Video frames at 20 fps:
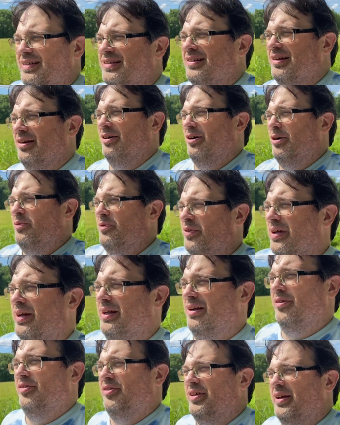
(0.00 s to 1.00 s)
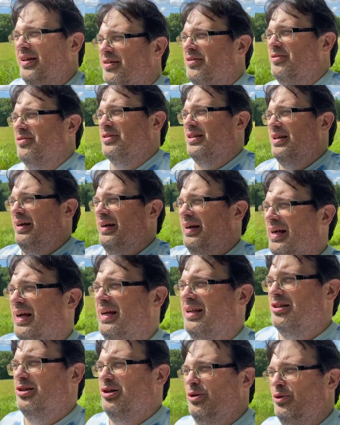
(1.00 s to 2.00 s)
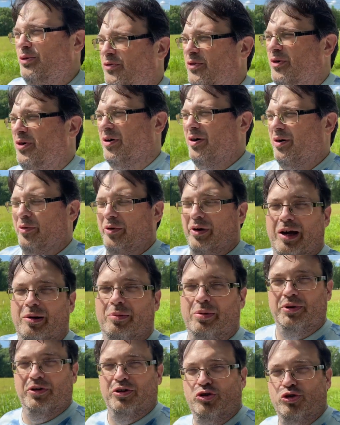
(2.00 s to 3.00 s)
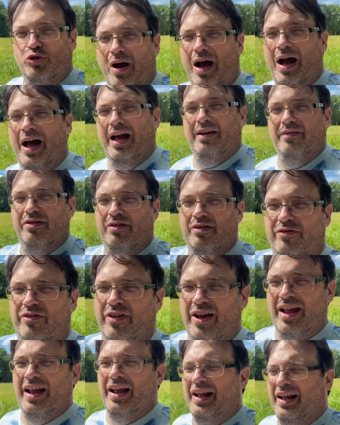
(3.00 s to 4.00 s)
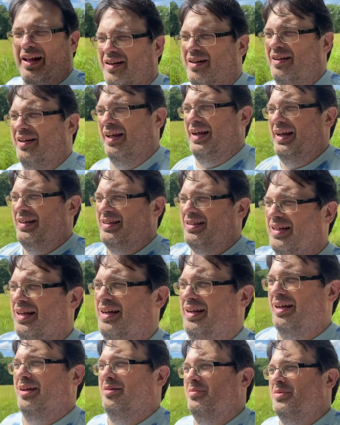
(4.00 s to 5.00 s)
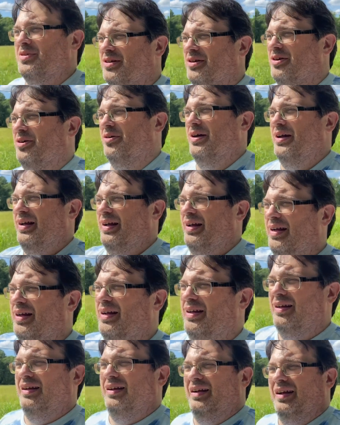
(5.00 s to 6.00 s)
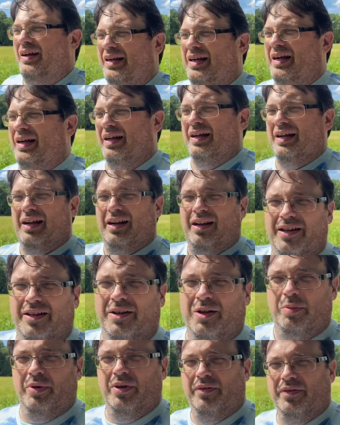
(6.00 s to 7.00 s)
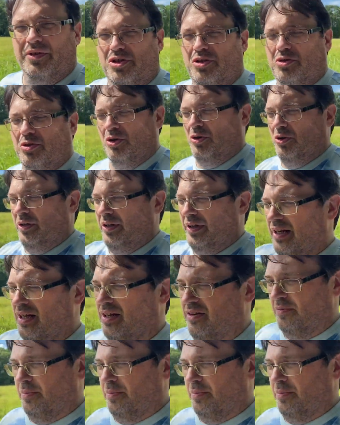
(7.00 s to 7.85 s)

So hopefully, I don't think I got too far. We were able to drive the van last time, so I kind of got a little bit of a stroll ahead of